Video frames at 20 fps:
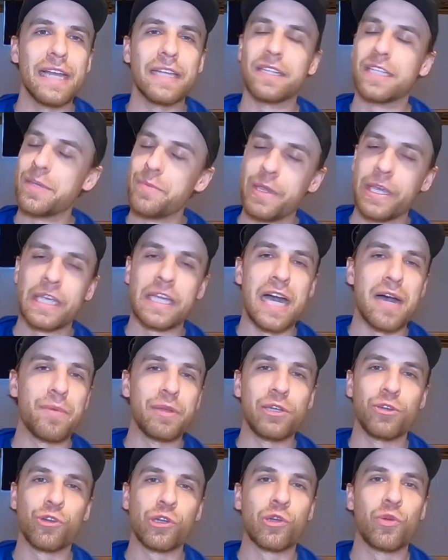Leave me a
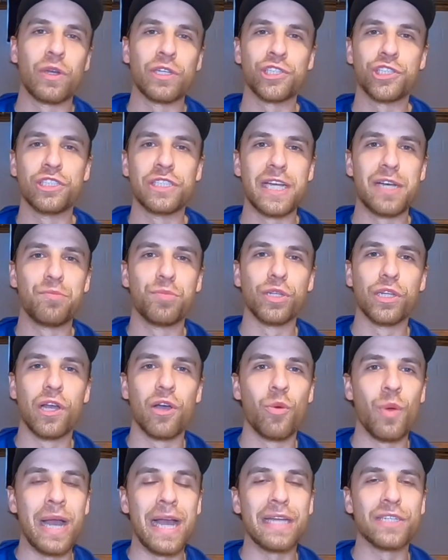comment or a question down
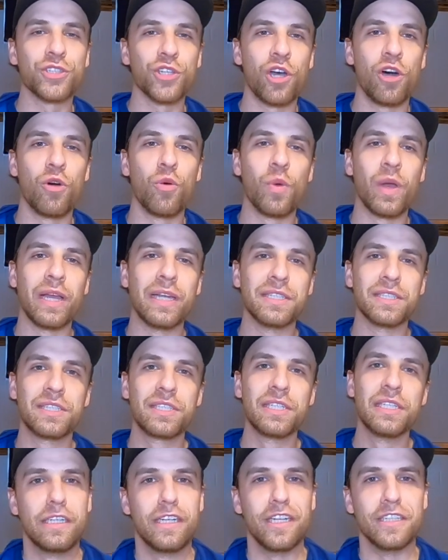below, as
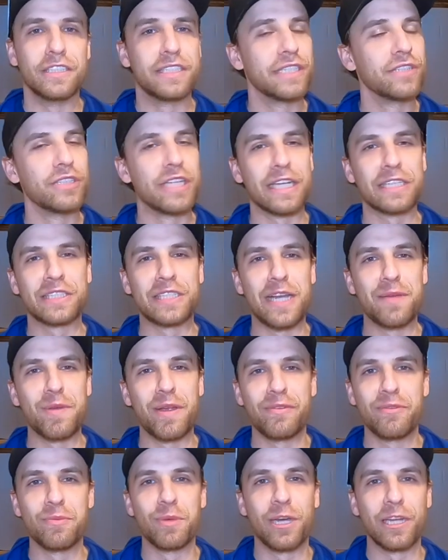always. Until next time,
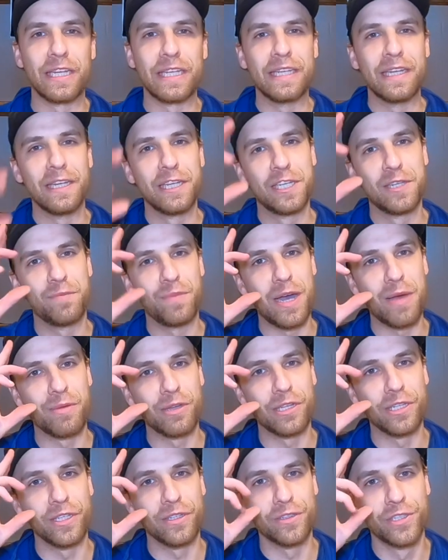everybody, Baba
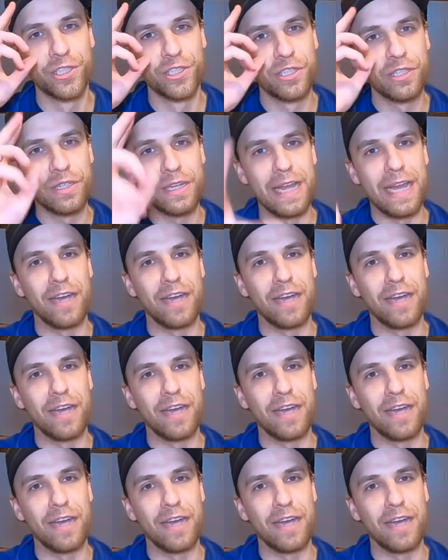Ganoush,